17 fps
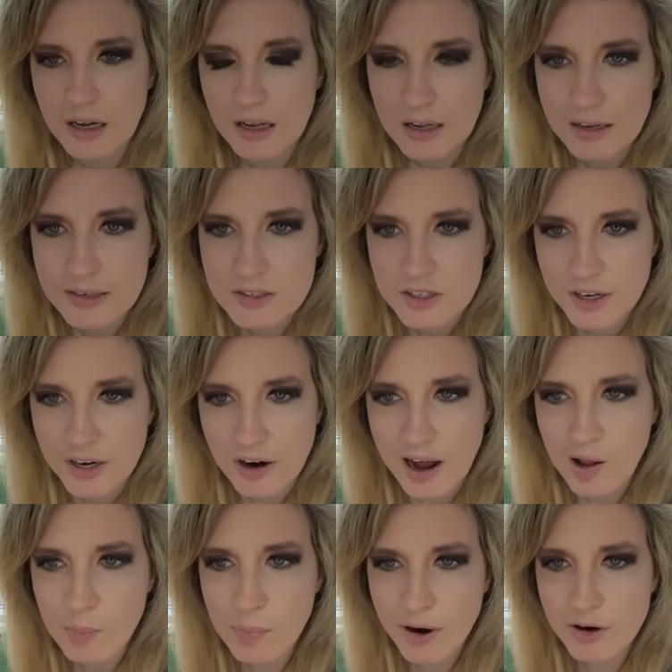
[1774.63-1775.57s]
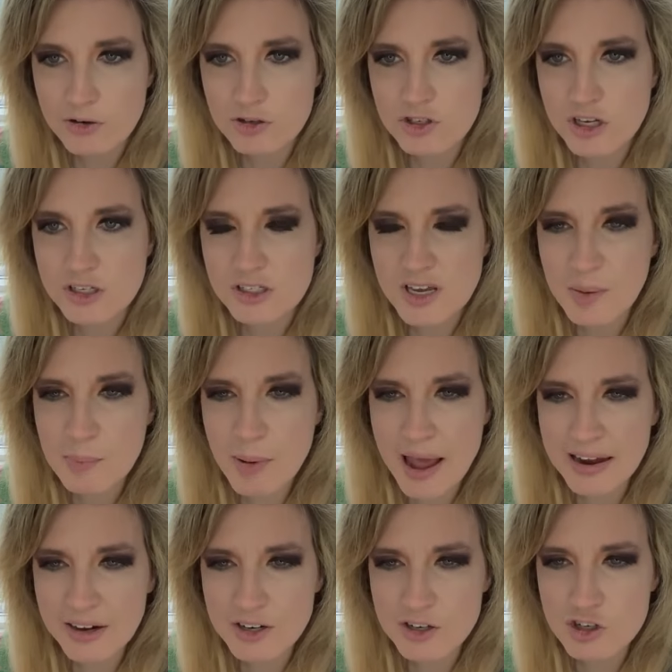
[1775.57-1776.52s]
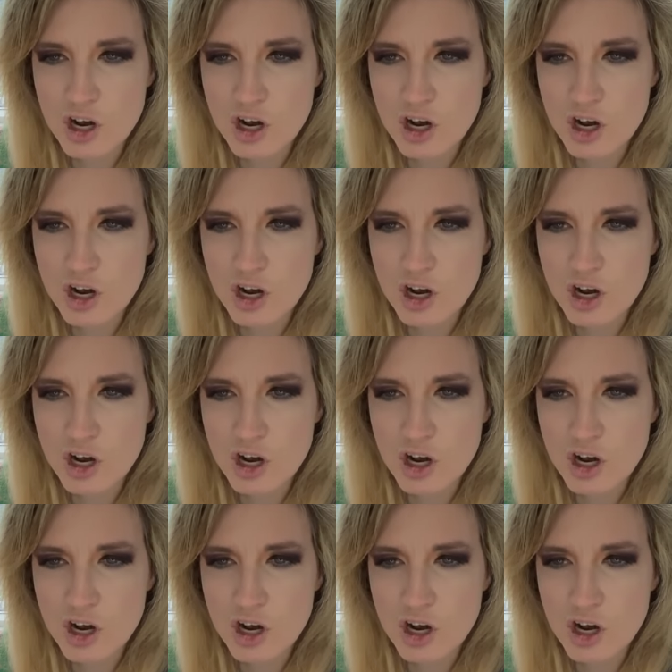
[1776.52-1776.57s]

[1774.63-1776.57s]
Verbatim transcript: Let's see here. Alberto says, "Get back into